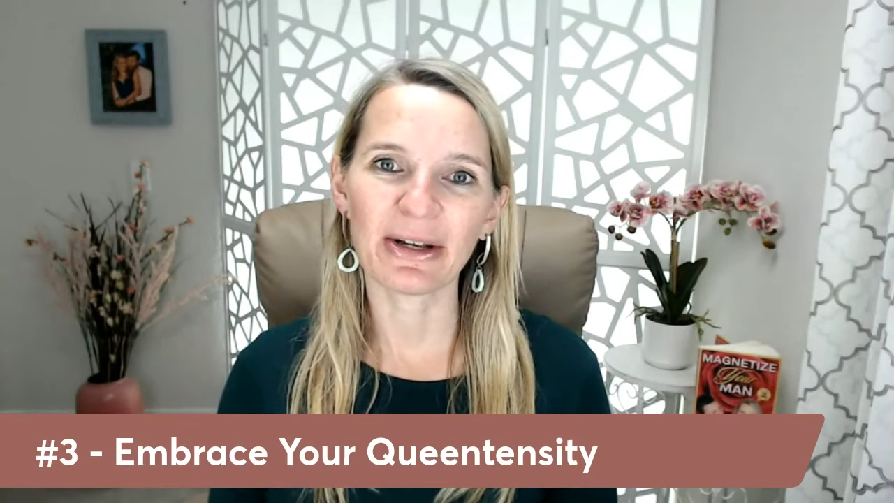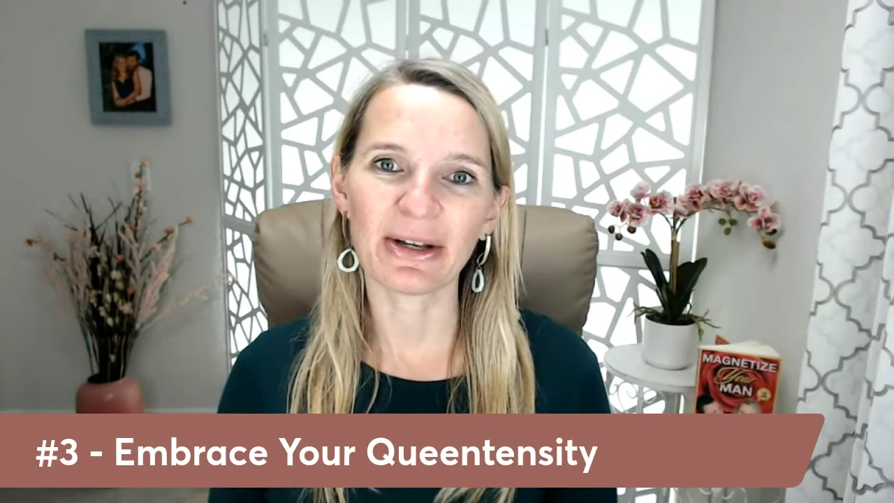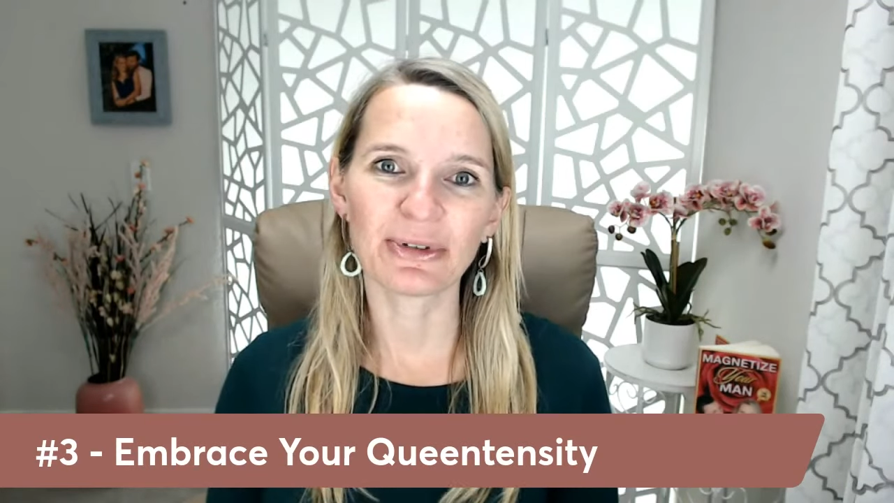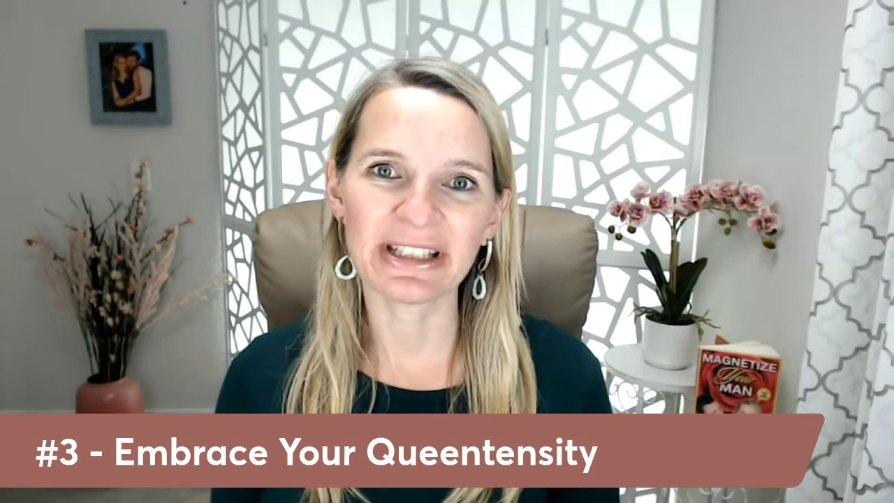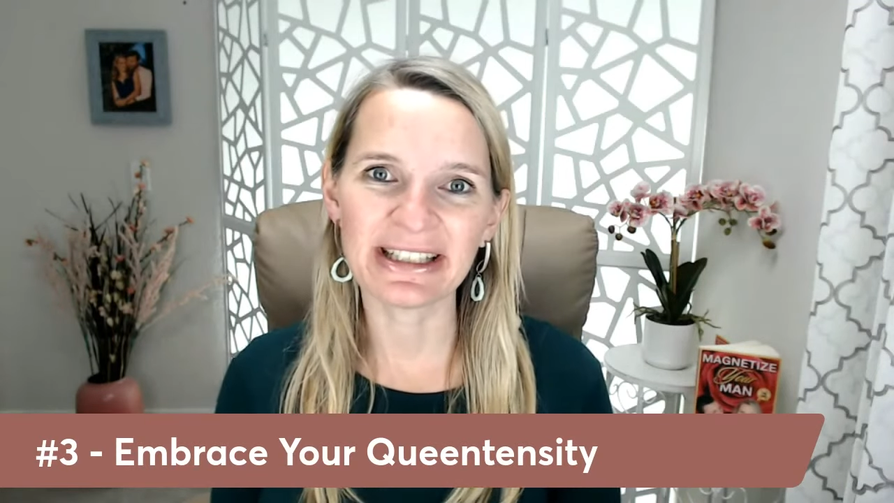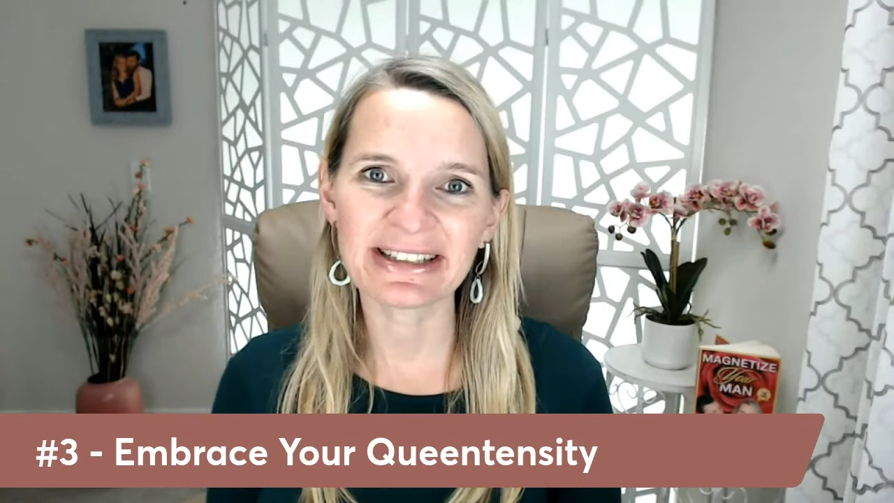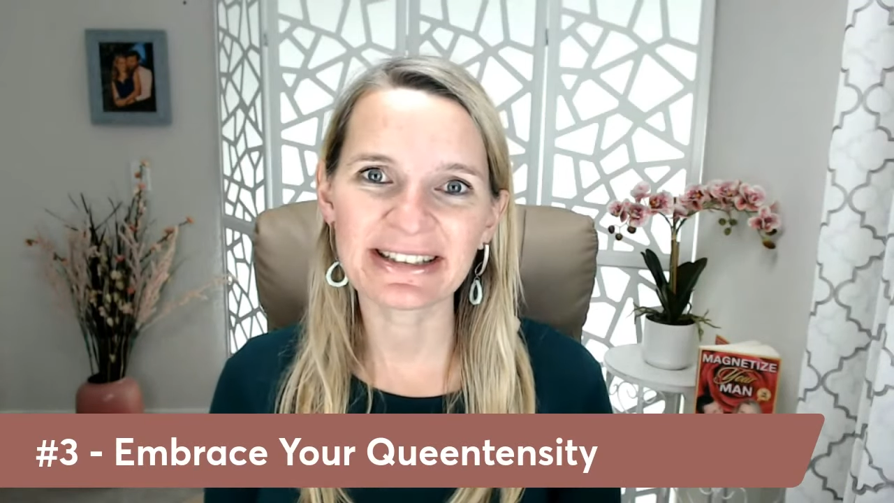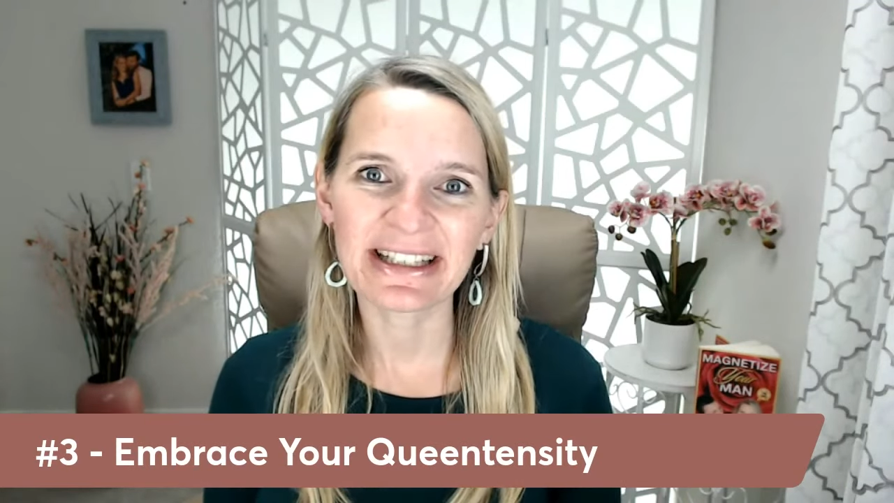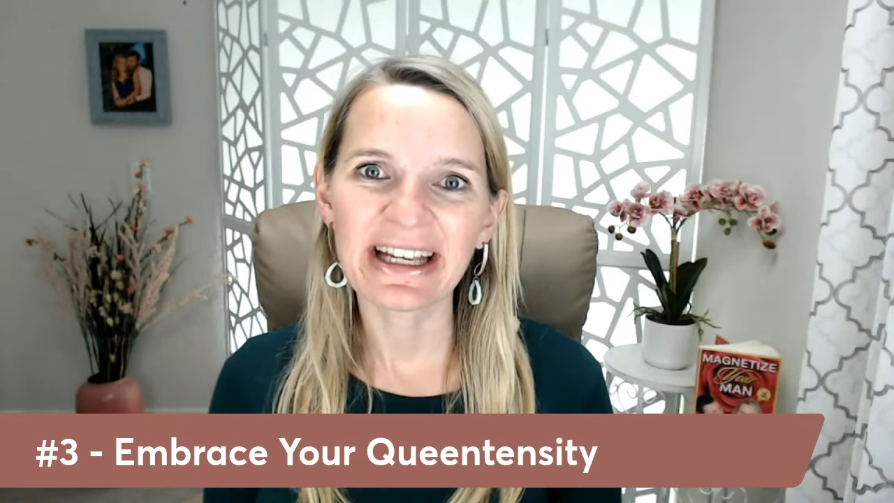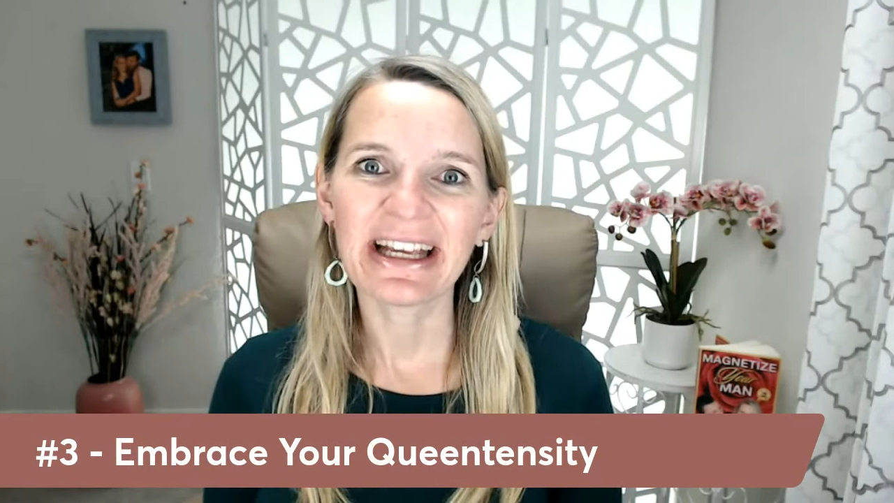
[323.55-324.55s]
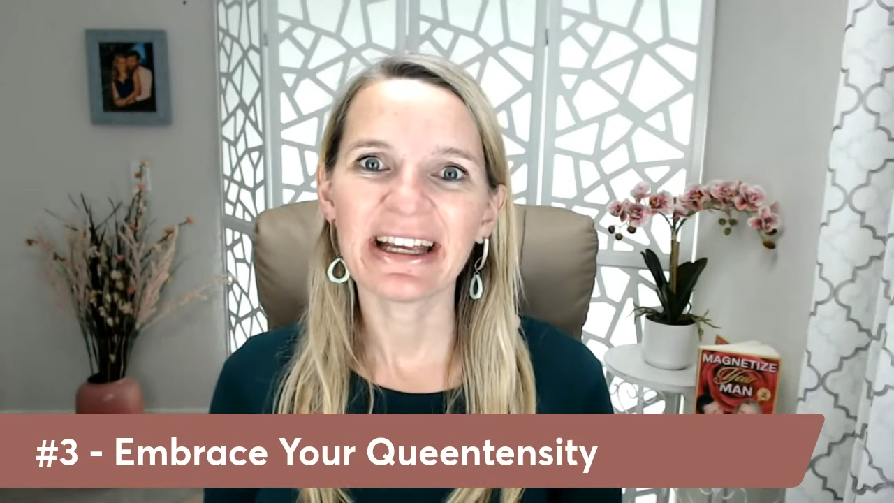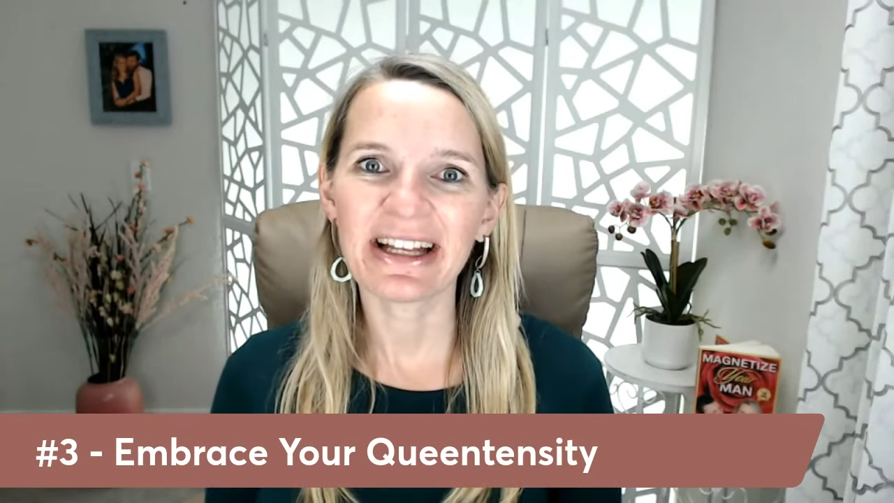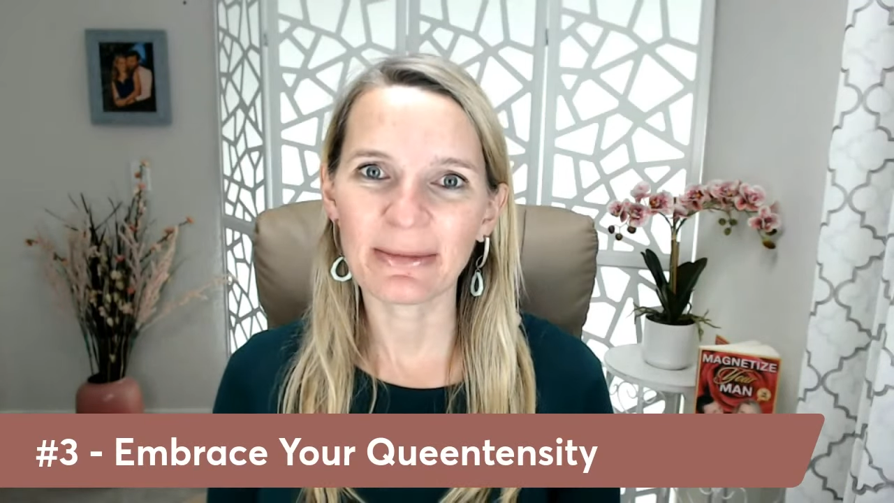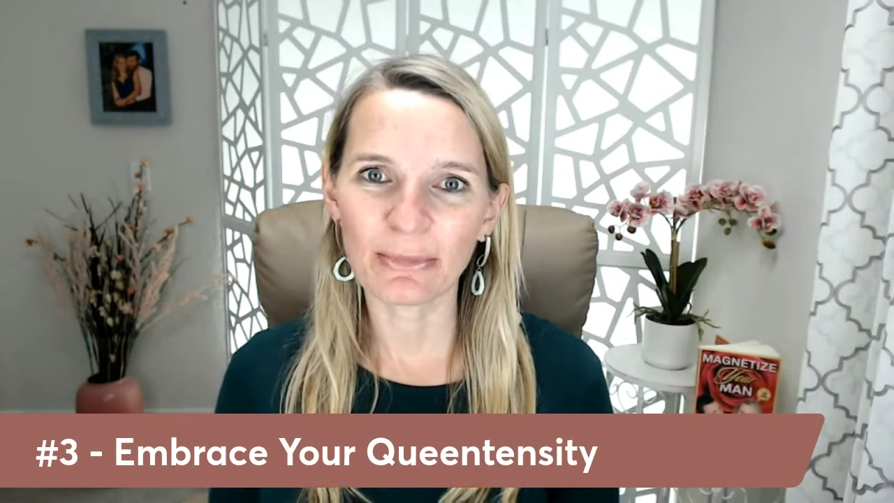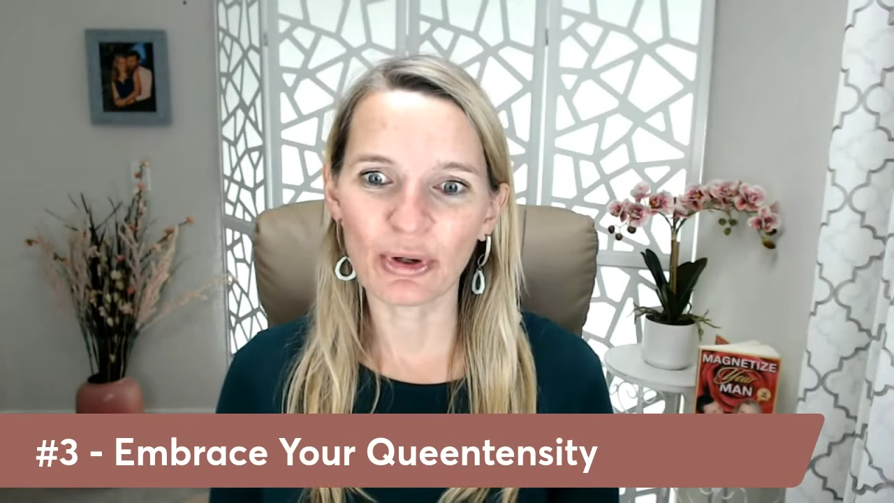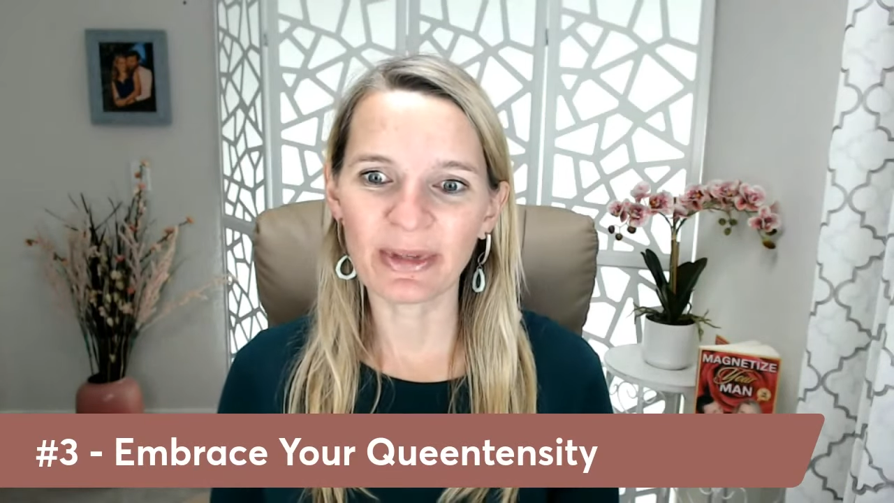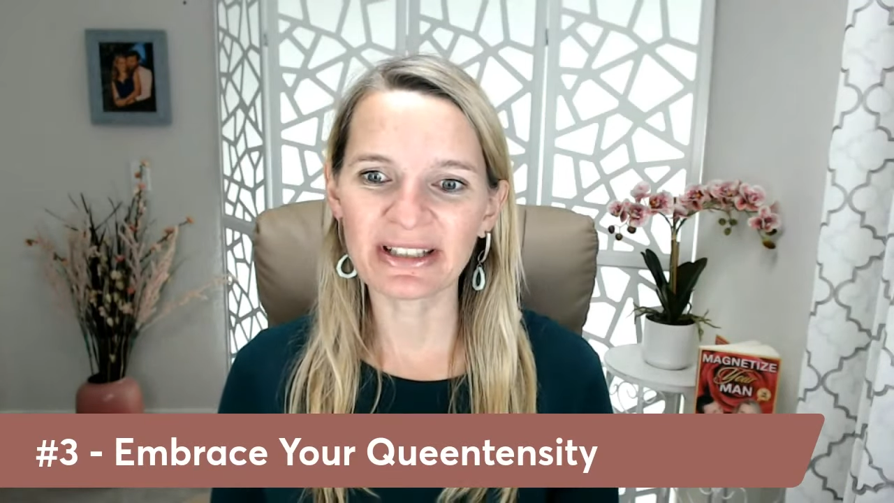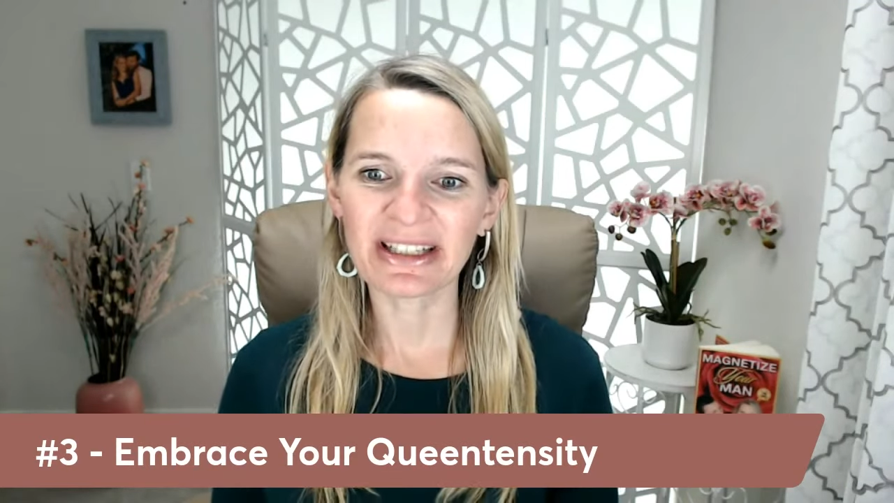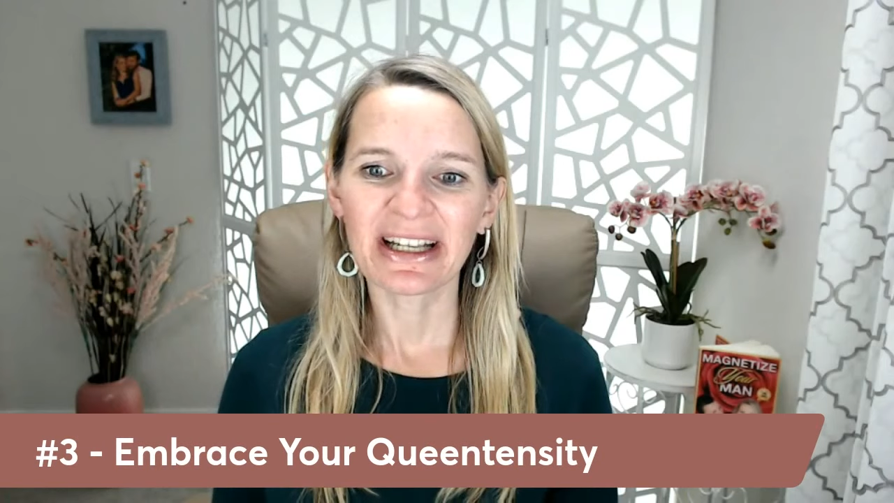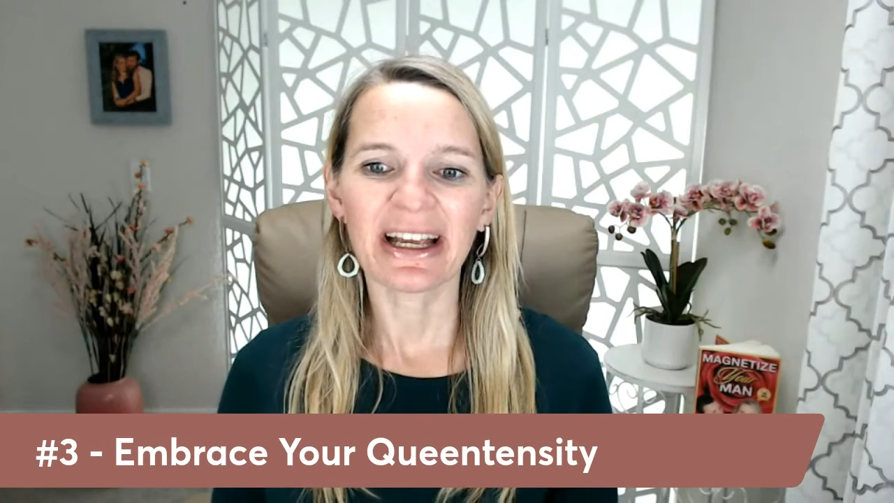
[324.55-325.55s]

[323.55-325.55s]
own needs in that moment.